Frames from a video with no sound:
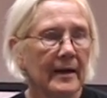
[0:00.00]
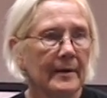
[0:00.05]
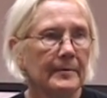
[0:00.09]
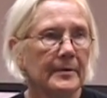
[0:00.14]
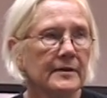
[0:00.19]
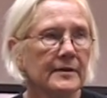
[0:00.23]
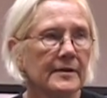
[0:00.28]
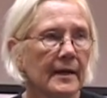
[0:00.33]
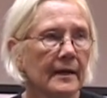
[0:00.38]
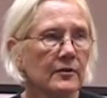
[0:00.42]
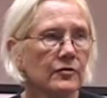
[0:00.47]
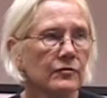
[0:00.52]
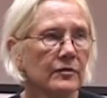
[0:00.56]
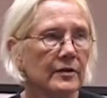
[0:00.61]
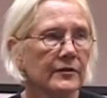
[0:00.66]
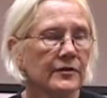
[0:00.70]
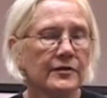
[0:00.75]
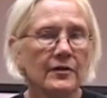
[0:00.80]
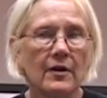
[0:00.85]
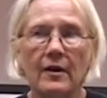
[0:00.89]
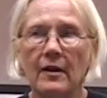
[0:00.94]
and sexual
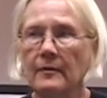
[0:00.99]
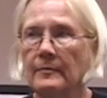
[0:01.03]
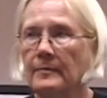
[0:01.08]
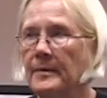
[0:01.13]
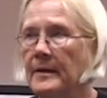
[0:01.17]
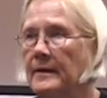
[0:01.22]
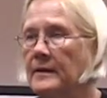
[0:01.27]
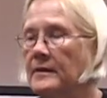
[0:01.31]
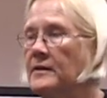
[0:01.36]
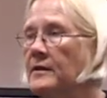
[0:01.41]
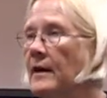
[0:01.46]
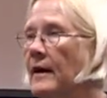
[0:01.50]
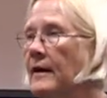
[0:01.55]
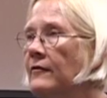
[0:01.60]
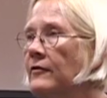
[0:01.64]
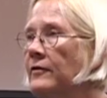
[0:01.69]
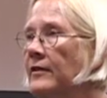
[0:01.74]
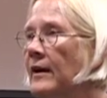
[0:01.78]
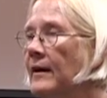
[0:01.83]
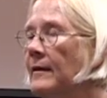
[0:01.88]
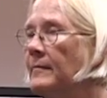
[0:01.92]
assault, but it's
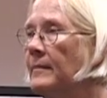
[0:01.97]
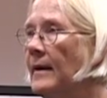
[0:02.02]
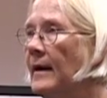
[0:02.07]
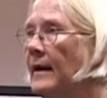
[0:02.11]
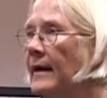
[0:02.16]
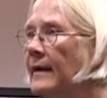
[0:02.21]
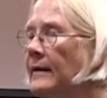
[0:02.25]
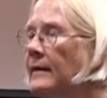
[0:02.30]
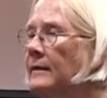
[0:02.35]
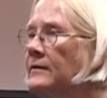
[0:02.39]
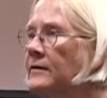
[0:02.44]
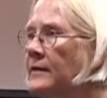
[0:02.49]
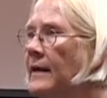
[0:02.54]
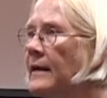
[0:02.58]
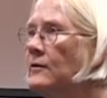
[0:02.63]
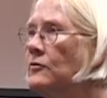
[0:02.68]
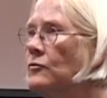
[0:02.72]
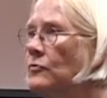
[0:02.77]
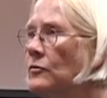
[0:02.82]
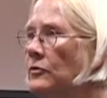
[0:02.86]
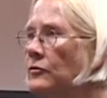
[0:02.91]
covered up by
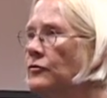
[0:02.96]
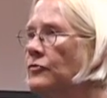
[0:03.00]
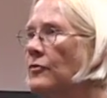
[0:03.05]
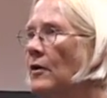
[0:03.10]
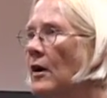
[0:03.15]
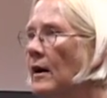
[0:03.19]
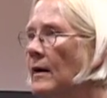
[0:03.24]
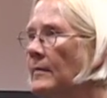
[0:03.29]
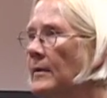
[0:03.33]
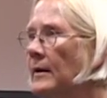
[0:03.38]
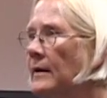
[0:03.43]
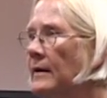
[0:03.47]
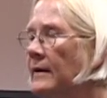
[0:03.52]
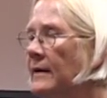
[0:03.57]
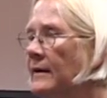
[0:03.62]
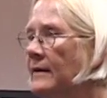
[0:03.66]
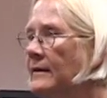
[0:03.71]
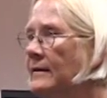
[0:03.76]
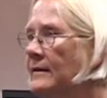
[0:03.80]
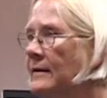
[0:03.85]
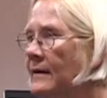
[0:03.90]
sexual trauma,
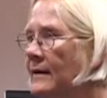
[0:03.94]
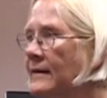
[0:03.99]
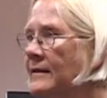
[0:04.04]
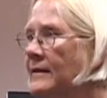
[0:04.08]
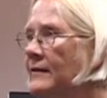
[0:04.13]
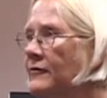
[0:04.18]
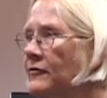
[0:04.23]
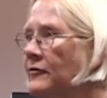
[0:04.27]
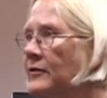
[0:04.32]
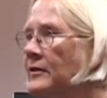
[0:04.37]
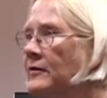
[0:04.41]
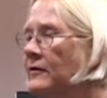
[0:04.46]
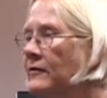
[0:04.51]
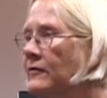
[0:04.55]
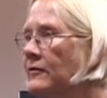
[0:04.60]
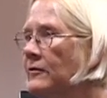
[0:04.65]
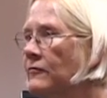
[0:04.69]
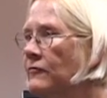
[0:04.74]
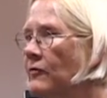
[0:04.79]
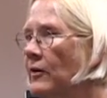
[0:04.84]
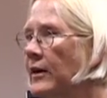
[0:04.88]
a different
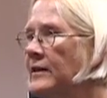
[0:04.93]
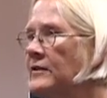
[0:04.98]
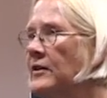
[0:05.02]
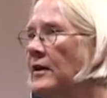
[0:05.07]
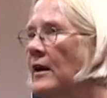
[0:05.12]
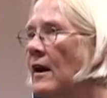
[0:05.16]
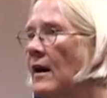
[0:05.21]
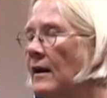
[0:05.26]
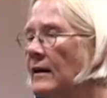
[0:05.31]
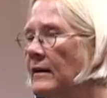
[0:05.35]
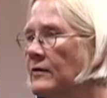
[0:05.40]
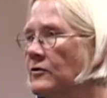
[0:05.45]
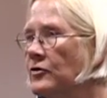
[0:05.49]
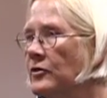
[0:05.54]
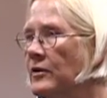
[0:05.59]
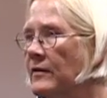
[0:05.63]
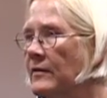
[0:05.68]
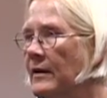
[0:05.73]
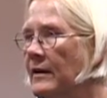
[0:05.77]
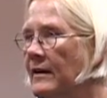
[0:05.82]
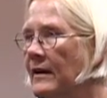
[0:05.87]

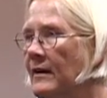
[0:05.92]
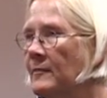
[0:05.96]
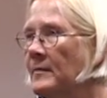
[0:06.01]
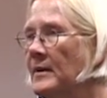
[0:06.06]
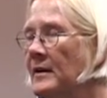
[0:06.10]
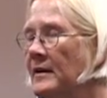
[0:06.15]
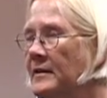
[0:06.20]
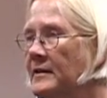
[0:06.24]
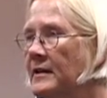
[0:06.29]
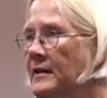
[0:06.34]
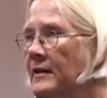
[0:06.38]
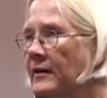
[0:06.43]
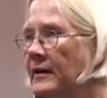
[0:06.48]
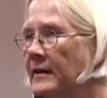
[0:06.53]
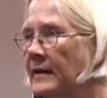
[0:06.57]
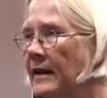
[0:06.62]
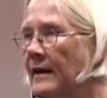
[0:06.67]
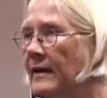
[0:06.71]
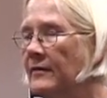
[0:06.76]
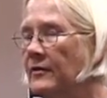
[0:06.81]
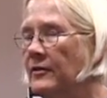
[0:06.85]
phraseology that our
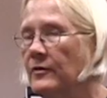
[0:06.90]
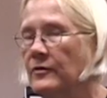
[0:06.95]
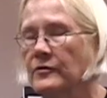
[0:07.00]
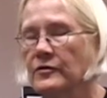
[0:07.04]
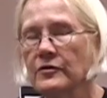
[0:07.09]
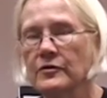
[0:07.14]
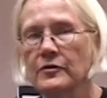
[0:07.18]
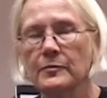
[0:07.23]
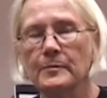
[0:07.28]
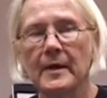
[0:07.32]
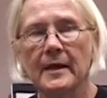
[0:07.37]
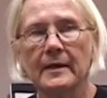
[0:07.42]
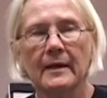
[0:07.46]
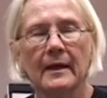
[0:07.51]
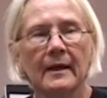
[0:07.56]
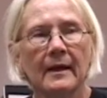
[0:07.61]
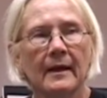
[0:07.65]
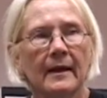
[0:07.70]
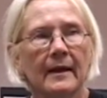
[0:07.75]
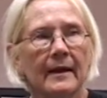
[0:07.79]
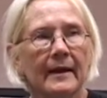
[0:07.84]
military now uses. But
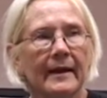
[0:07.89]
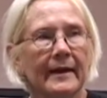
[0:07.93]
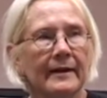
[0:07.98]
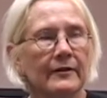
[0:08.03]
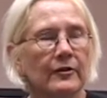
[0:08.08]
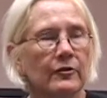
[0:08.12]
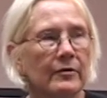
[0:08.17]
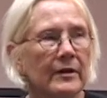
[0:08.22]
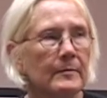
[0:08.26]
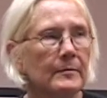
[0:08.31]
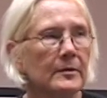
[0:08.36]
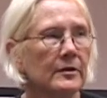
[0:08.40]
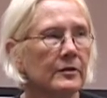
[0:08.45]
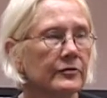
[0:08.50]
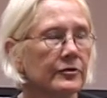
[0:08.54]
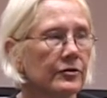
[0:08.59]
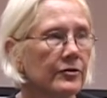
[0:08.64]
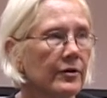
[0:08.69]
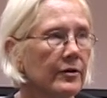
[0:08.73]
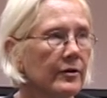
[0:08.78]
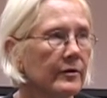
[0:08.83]
in
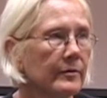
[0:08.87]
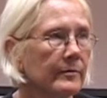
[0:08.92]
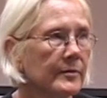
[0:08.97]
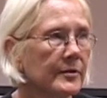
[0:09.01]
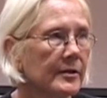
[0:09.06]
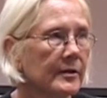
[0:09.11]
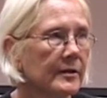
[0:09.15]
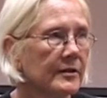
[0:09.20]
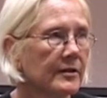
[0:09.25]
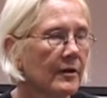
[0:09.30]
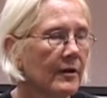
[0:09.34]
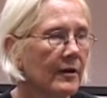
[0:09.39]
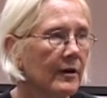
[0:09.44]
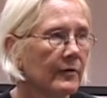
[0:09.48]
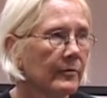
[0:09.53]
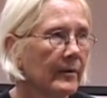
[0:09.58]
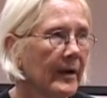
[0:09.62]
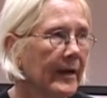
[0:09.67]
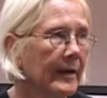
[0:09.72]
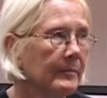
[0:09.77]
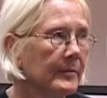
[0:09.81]
criminal terms, it's
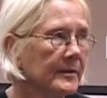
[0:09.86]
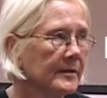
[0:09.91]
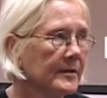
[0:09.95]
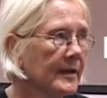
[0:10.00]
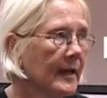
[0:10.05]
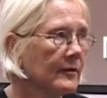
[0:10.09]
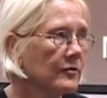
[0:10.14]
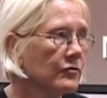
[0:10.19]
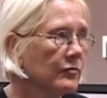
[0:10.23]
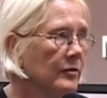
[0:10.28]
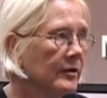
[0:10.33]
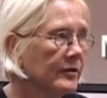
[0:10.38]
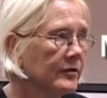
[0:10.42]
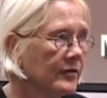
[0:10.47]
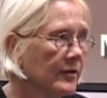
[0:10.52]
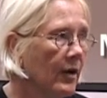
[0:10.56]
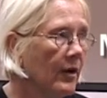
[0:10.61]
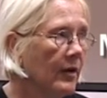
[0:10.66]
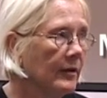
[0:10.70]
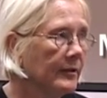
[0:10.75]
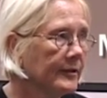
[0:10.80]
called rape and sexual
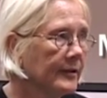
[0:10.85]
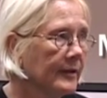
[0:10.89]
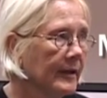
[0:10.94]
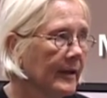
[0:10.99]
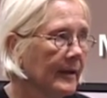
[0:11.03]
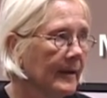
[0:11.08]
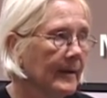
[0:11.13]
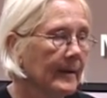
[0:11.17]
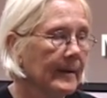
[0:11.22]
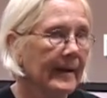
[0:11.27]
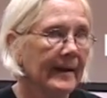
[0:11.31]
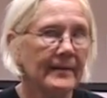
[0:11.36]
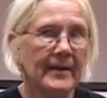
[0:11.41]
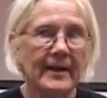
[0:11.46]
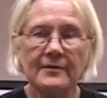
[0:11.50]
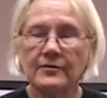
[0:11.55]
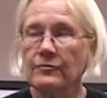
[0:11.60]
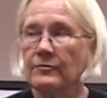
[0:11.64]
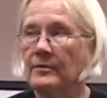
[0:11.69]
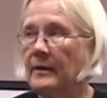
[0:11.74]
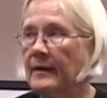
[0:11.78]
assault. And
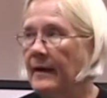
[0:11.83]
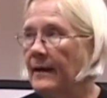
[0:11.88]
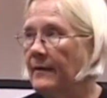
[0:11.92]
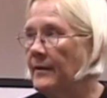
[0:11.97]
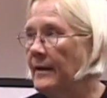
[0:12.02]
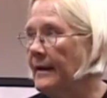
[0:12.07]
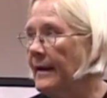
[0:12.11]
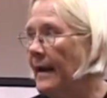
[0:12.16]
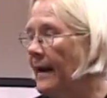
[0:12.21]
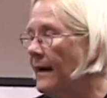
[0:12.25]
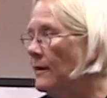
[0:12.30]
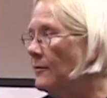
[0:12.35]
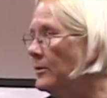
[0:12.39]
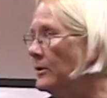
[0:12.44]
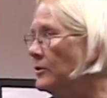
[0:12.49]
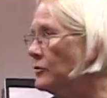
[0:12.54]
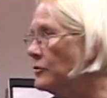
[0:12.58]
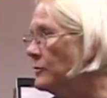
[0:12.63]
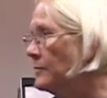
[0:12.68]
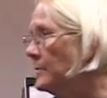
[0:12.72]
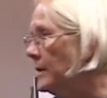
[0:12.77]
that's really, I think, how
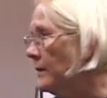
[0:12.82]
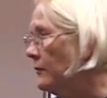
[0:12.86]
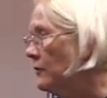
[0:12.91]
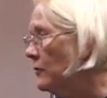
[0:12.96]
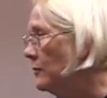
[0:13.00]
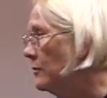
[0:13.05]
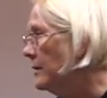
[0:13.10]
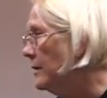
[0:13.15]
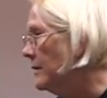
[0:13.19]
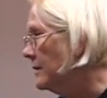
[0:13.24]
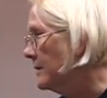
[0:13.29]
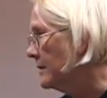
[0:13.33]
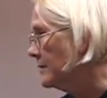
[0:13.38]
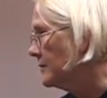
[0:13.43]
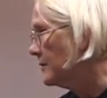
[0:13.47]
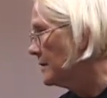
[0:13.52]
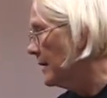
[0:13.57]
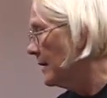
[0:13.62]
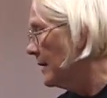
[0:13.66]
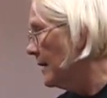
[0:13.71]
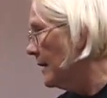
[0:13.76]
we should be viewing this.